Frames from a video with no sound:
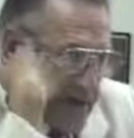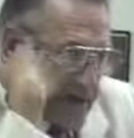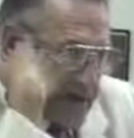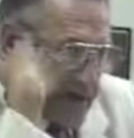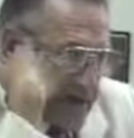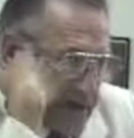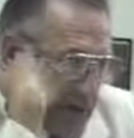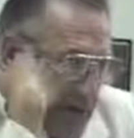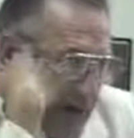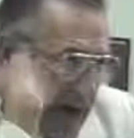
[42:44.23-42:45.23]
Cancer has
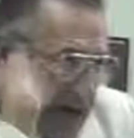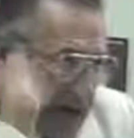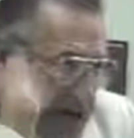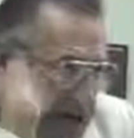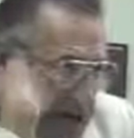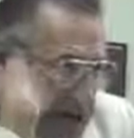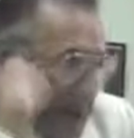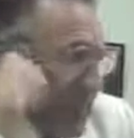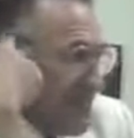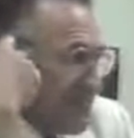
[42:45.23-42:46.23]
no power unless you
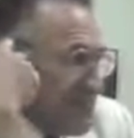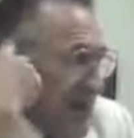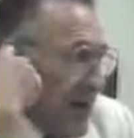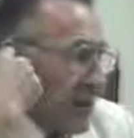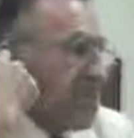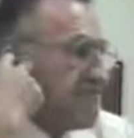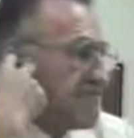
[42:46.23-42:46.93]
accept it.